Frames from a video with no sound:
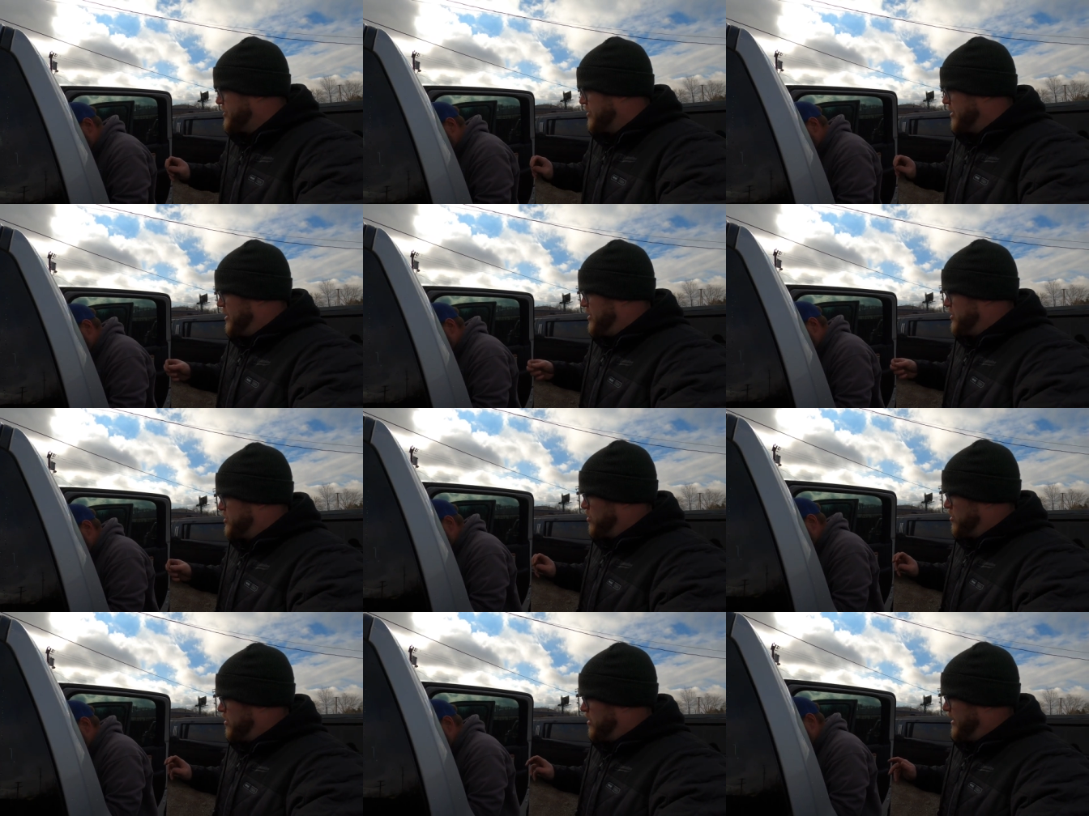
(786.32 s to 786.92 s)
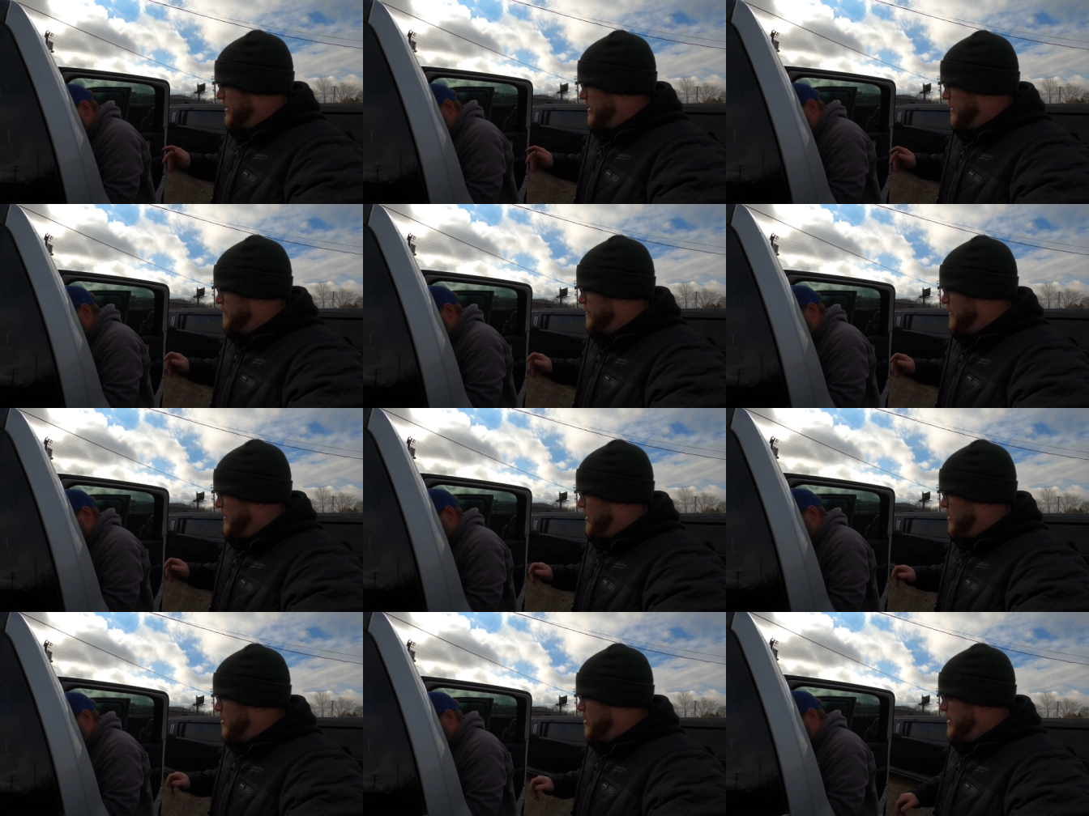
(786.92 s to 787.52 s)
is there any sort of like a
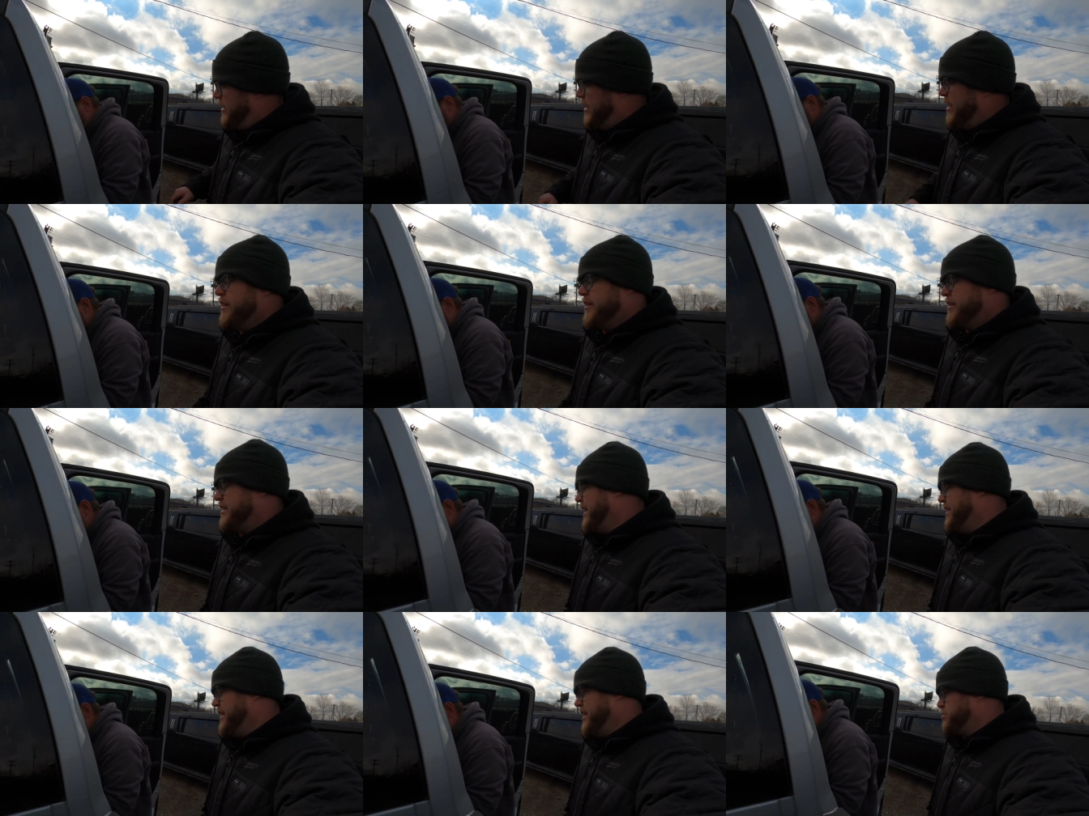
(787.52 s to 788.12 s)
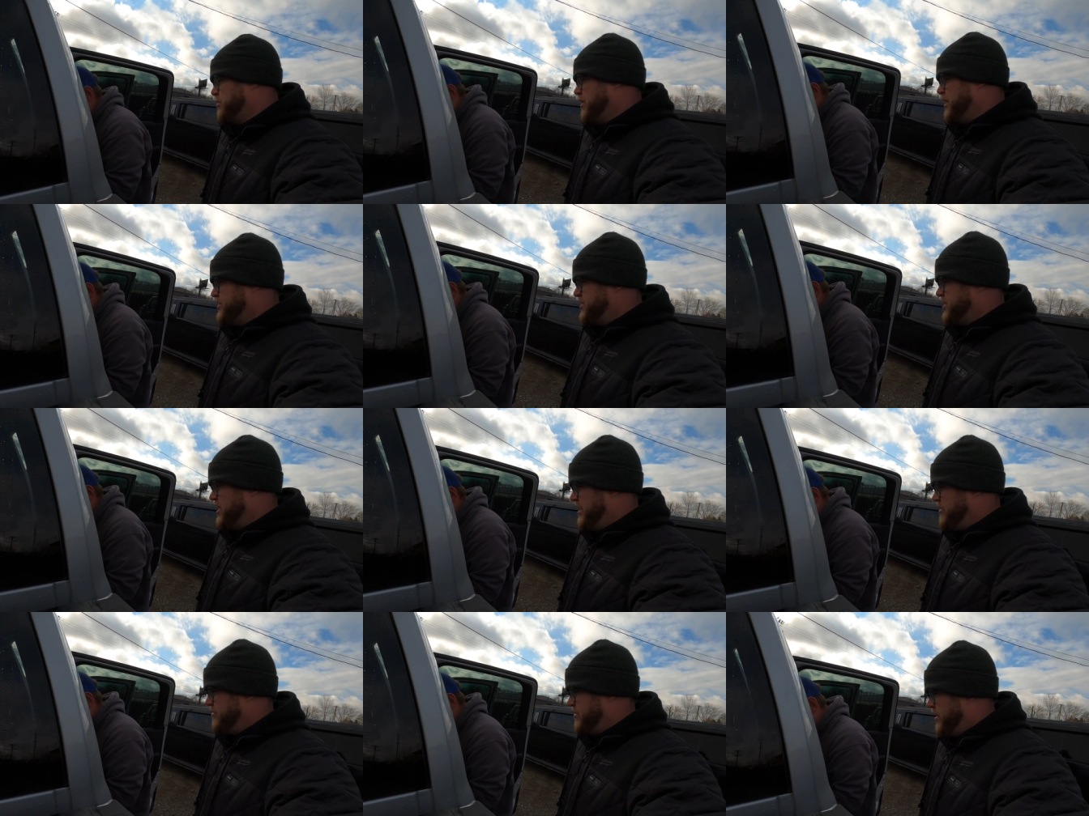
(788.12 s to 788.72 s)
flare on it? Yeah, that's why it's
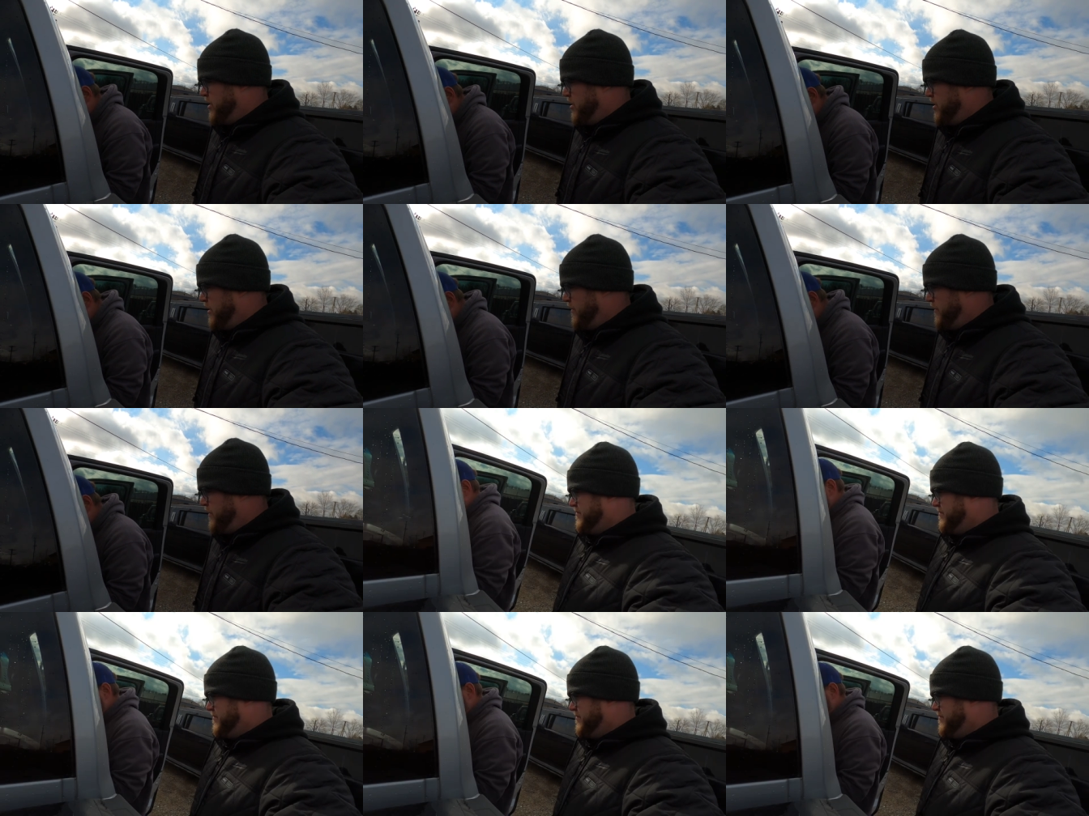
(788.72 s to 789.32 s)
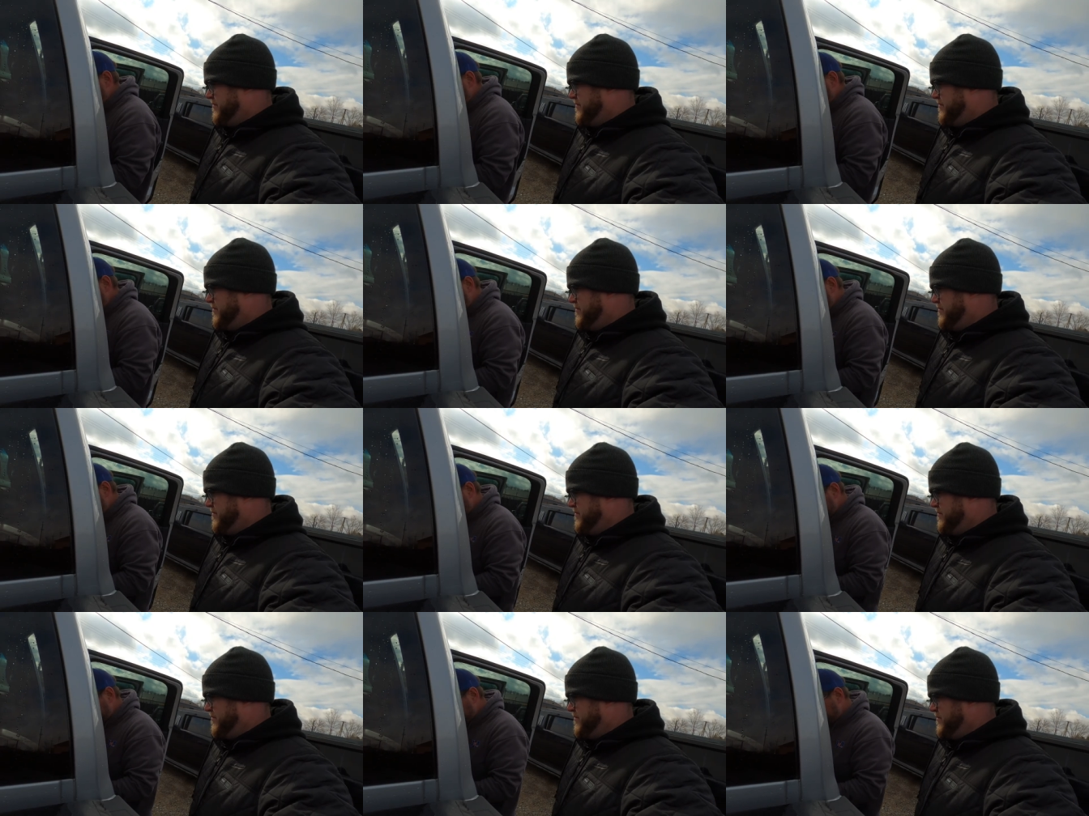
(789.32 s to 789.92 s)
sliding right off.
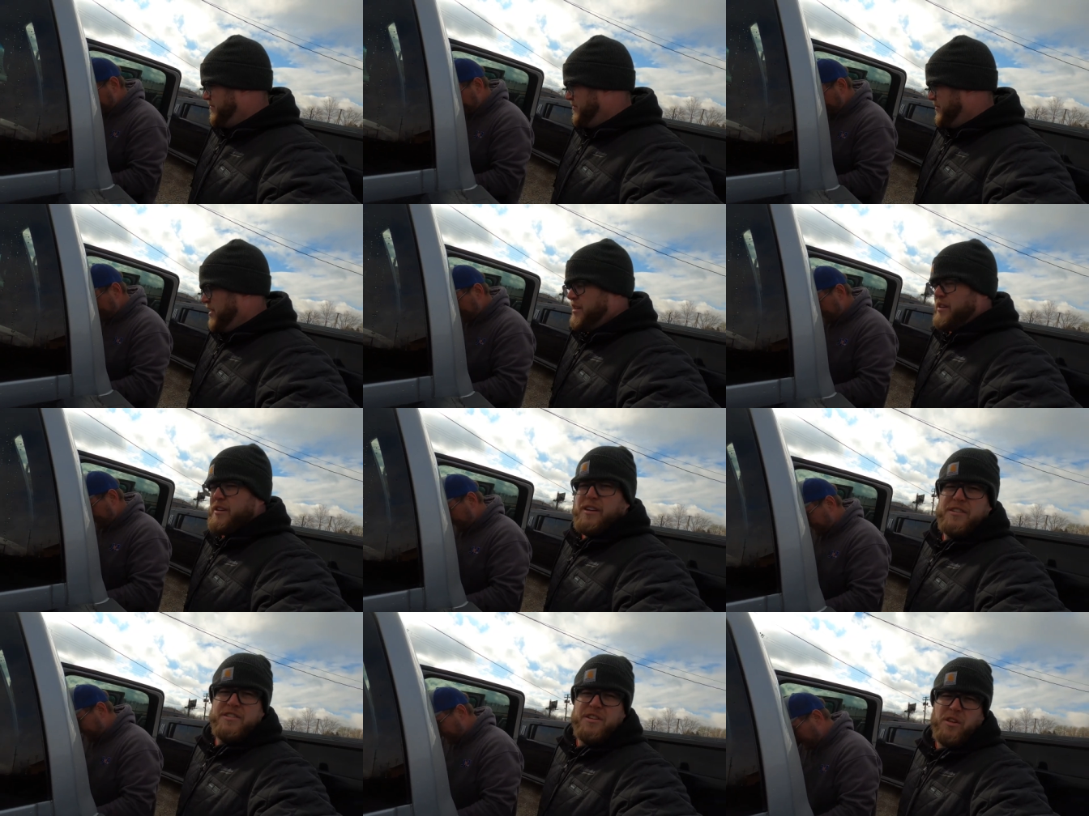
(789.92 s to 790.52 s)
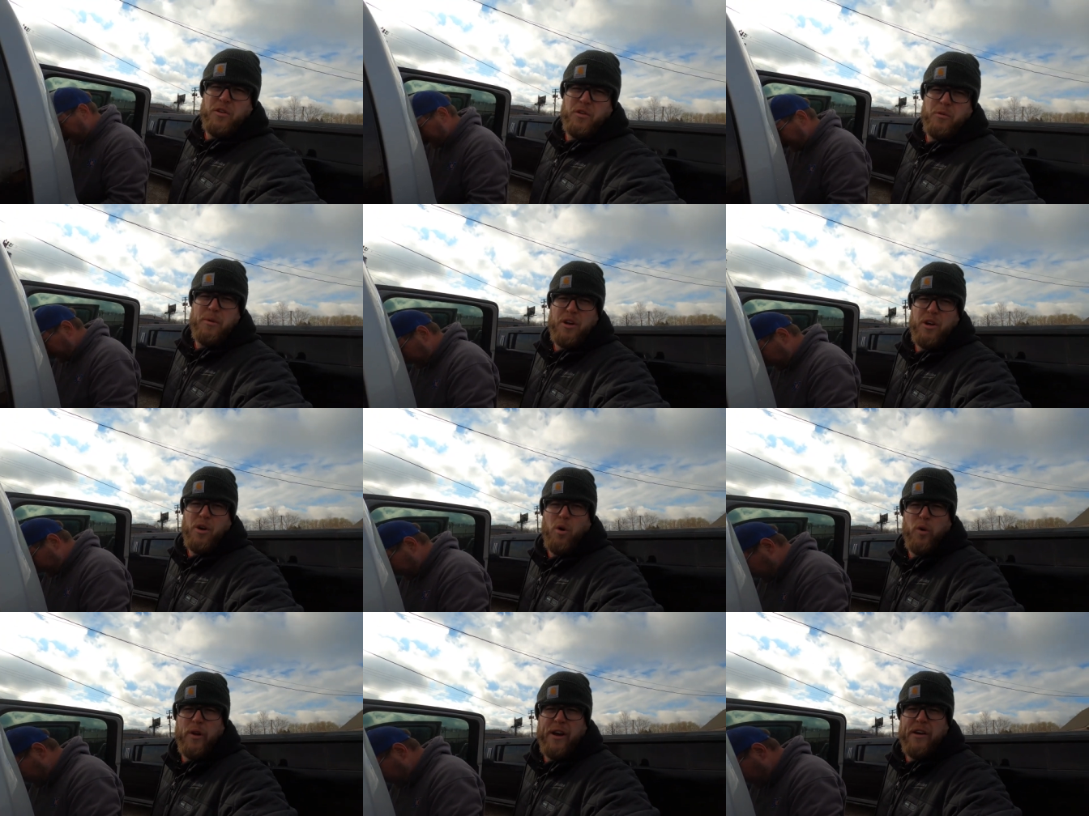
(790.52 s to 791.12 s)
It's a little
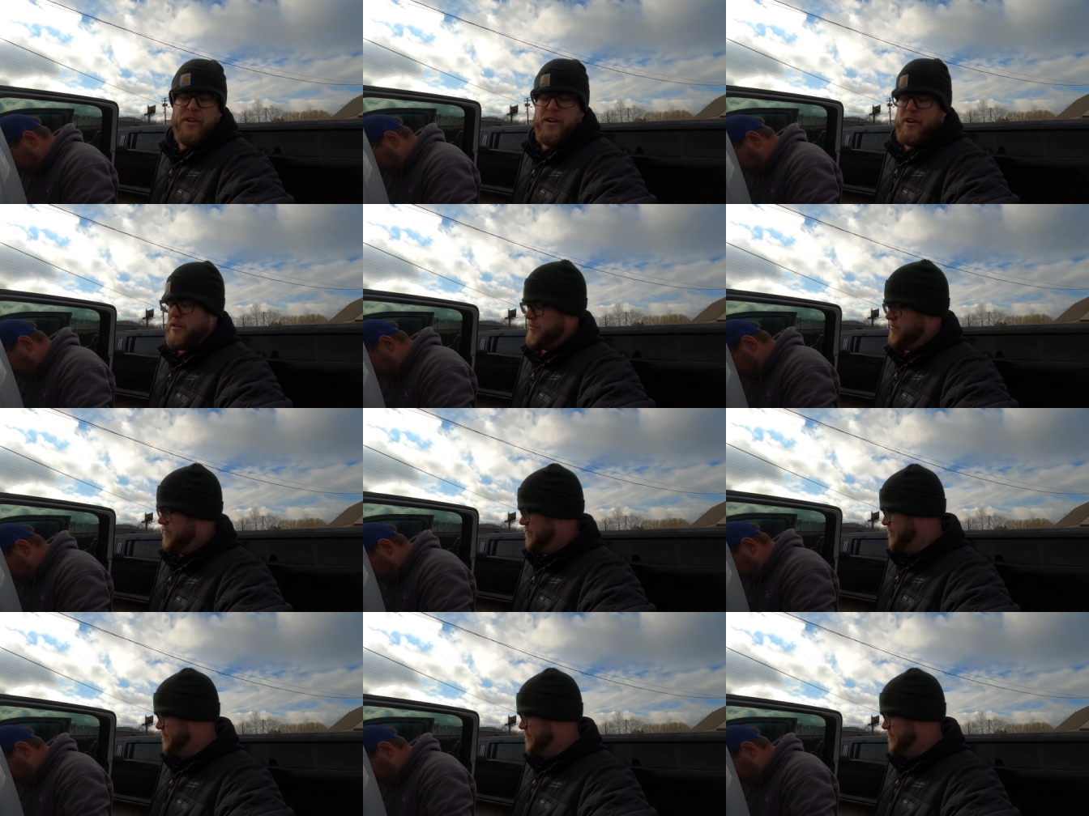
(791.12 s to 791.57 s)
bit cold out here.